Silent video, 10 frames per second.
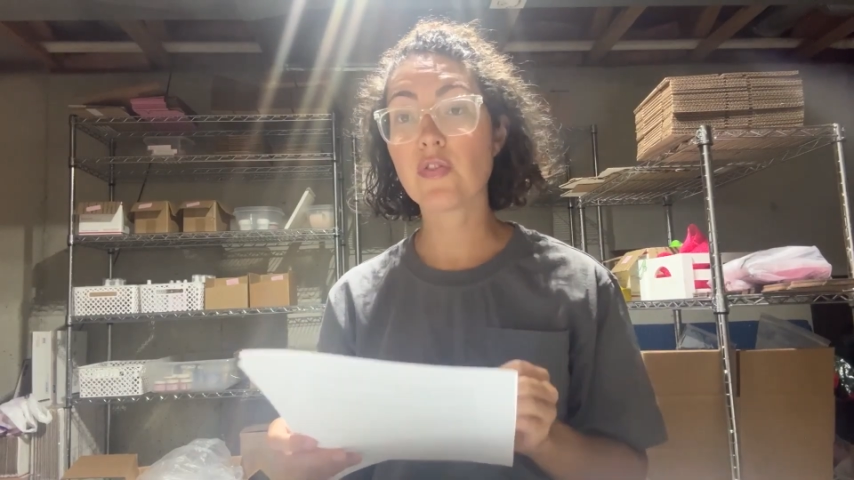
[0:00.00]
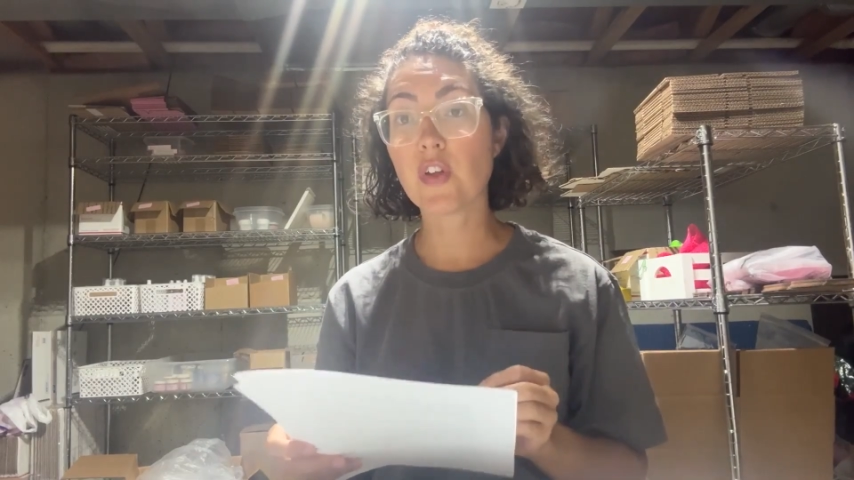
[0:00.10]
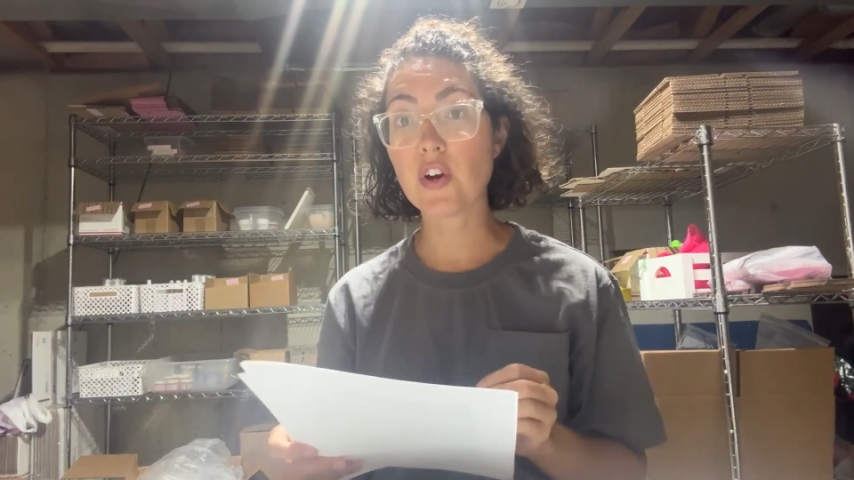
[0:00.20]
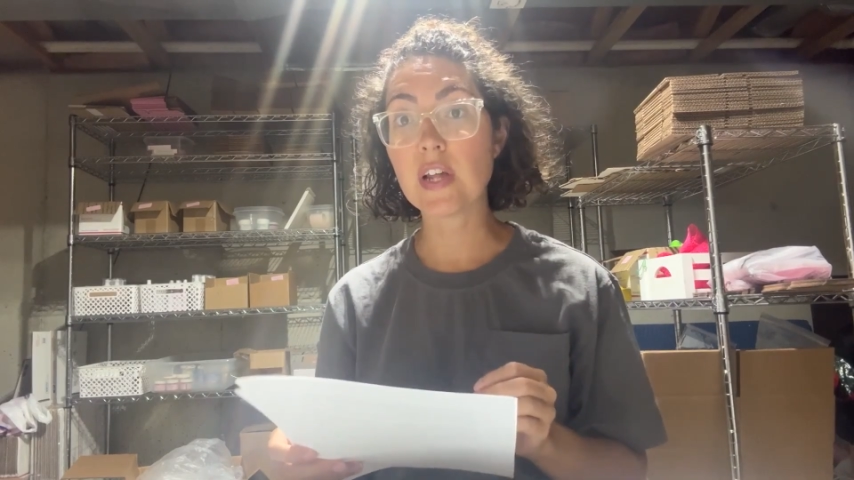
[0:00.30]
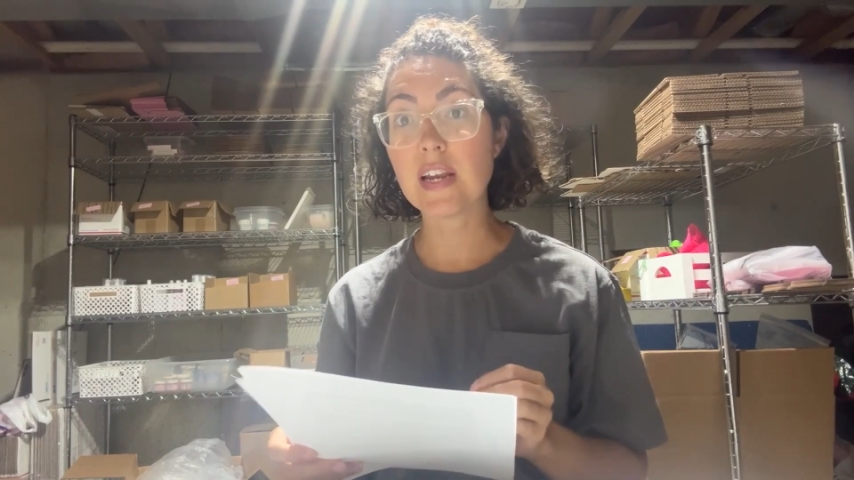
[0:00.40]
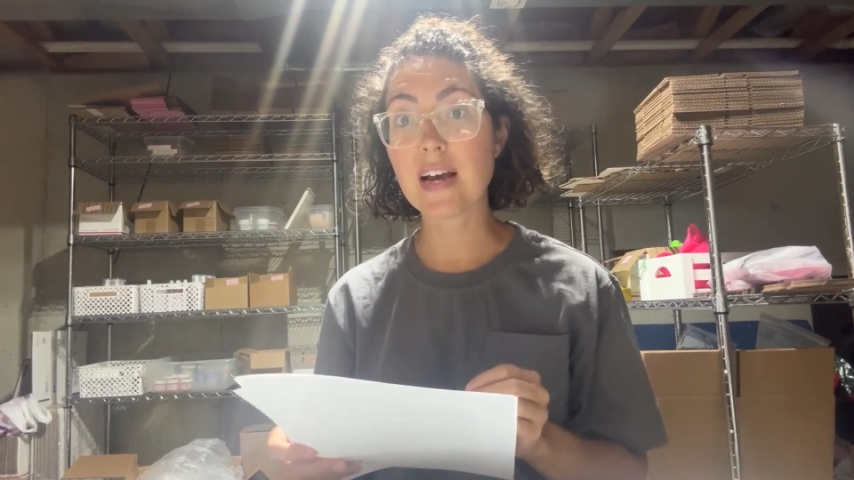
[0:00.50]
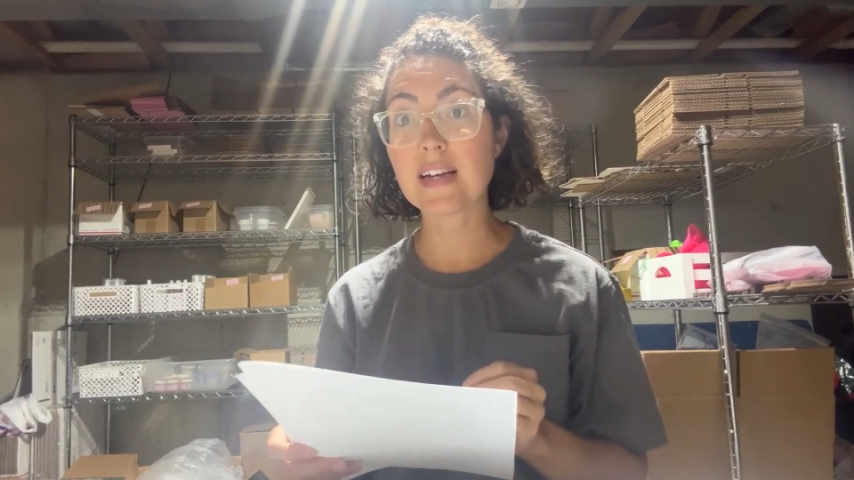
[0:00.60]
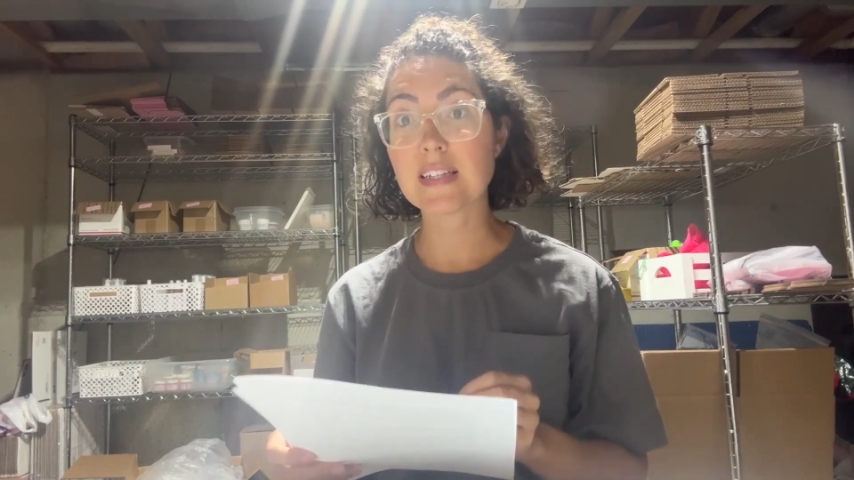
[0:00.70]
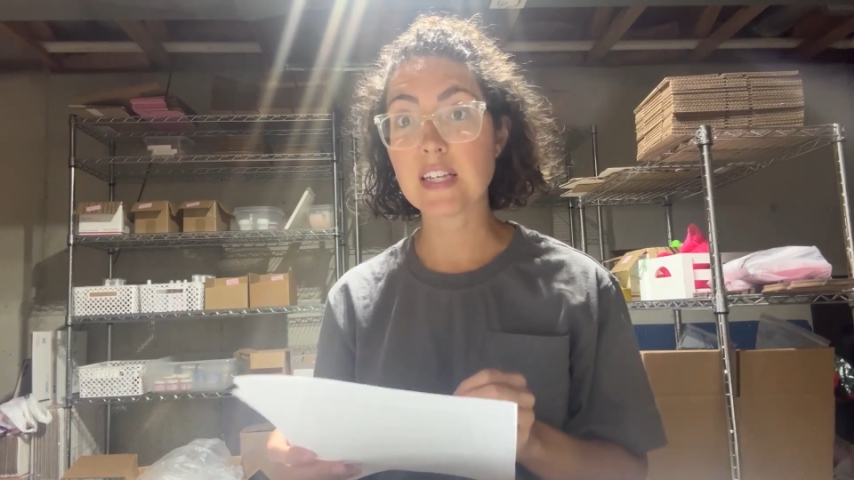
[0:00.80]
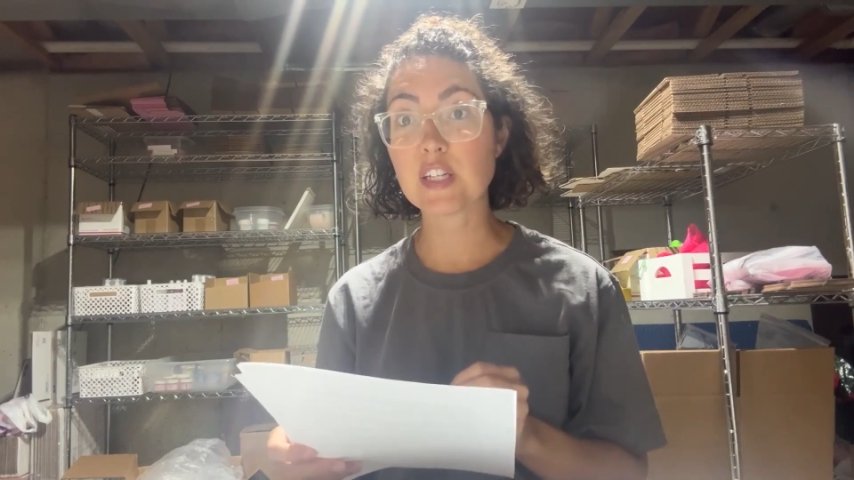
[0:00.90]

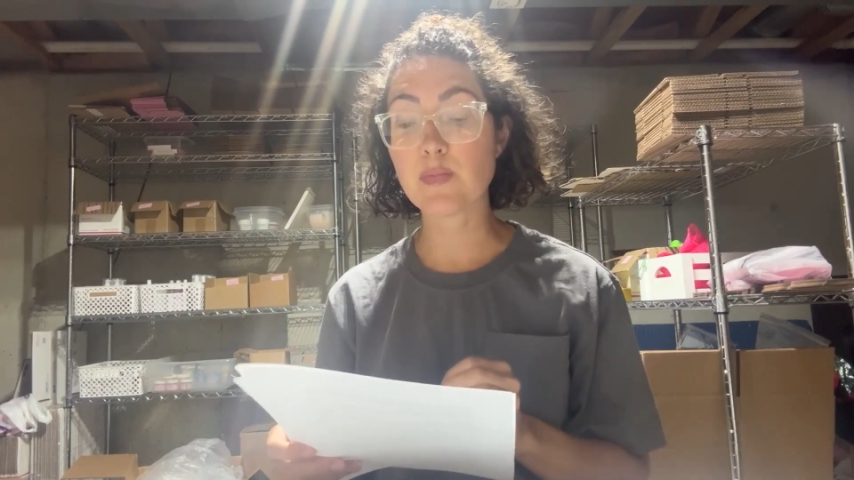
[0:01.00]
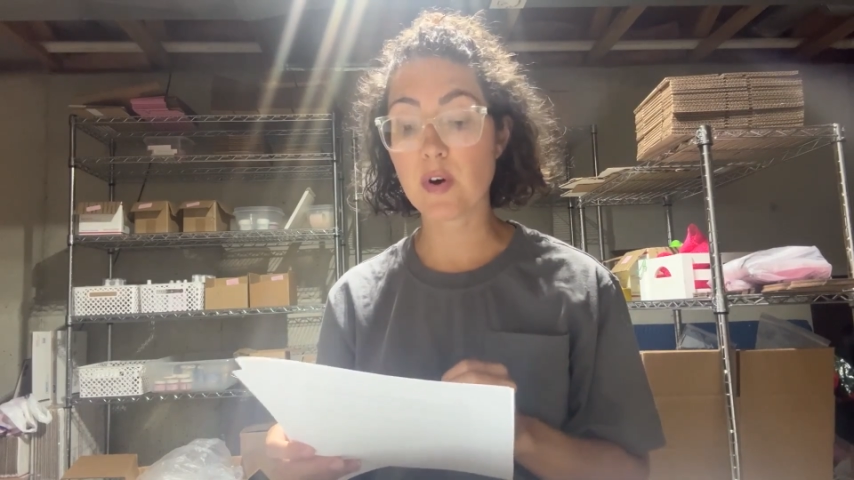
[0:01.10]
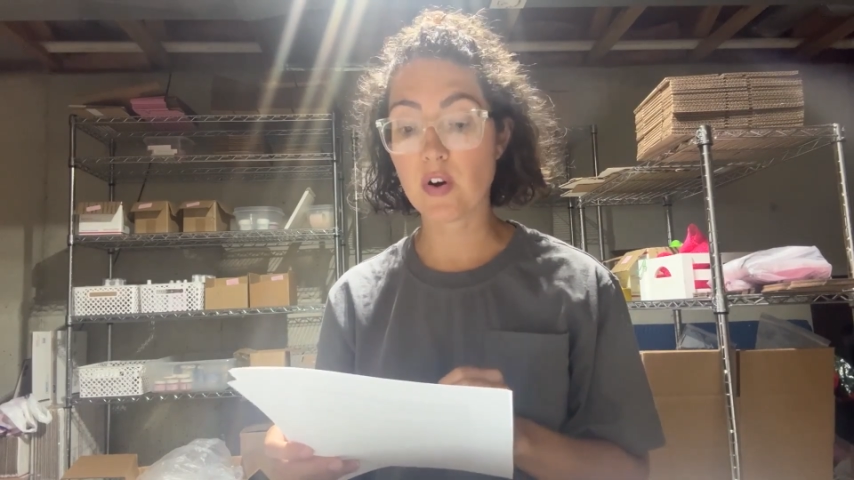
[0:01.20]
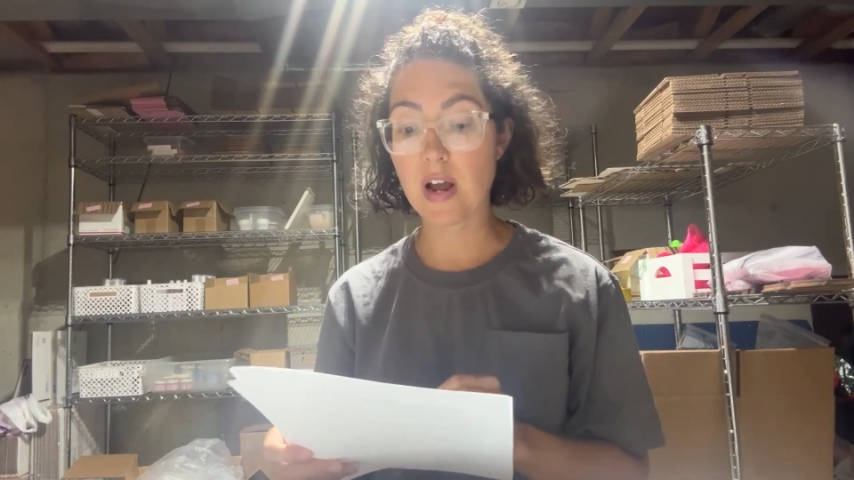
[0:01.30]
39 cents per